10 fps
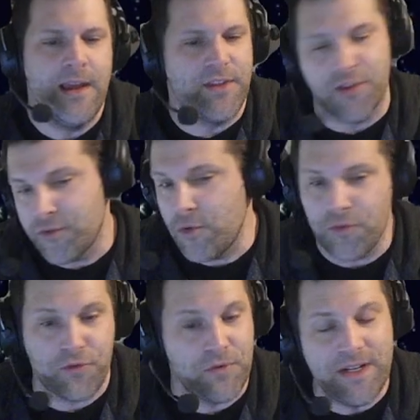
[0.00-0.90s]
They throw
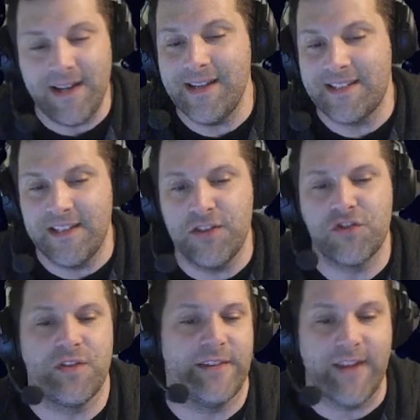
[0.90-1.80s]
3 dice each,
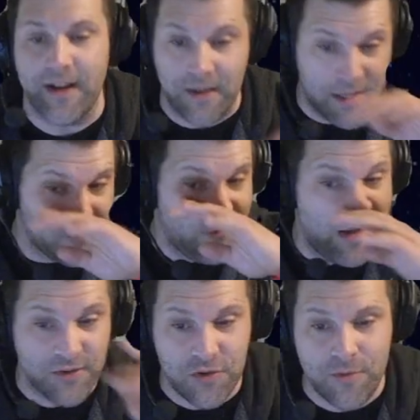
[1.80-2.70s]
so they've got a lot of
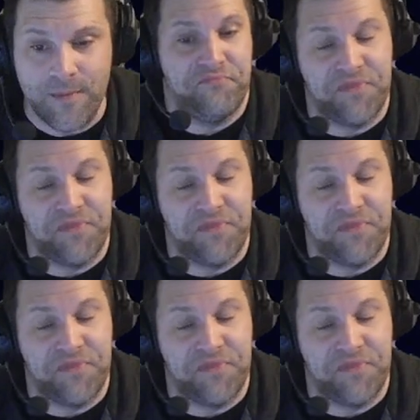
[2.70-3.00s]
volume.